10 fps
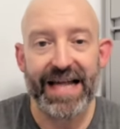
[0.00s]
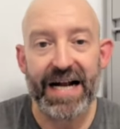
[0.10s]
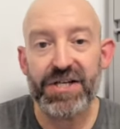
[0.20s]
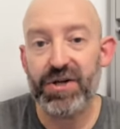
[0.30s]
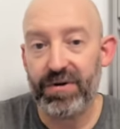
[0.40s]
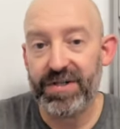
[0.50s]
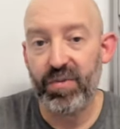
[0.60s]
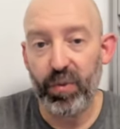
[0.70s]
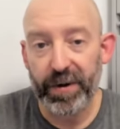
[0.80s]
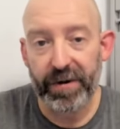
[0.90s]
that shows
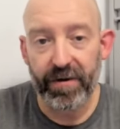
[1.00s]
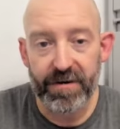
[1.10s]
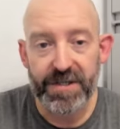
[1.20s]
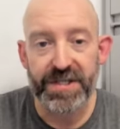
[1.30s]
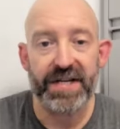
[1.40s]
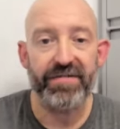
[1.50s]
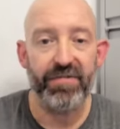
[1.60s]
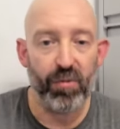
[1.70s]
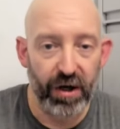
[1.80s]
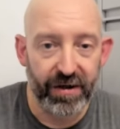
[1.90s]
some real urgency
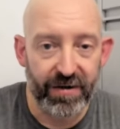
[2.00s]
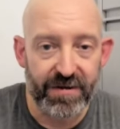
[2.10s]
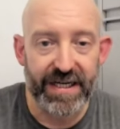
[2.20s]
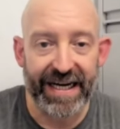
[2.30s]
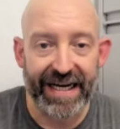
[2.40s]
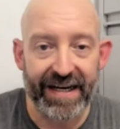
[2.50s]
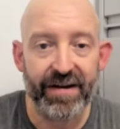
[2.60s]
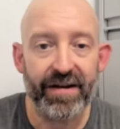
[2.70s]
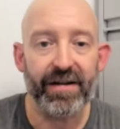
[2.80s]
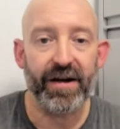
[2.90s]
from Rutgers
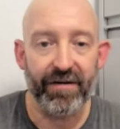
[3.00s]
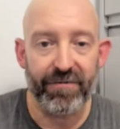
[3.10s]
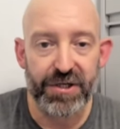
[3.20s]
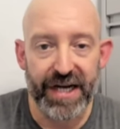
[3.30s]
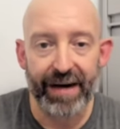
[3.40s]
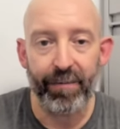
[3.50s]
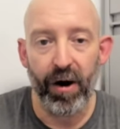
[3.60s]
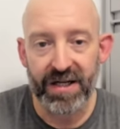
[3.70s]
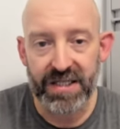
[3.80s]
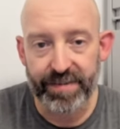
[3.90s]
in the coverage game
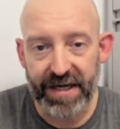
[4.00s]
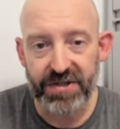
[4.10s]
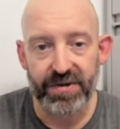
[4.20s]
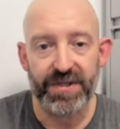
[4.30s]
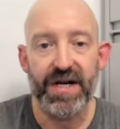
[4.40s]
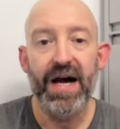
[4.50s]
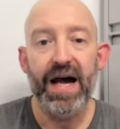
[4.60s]
on specials.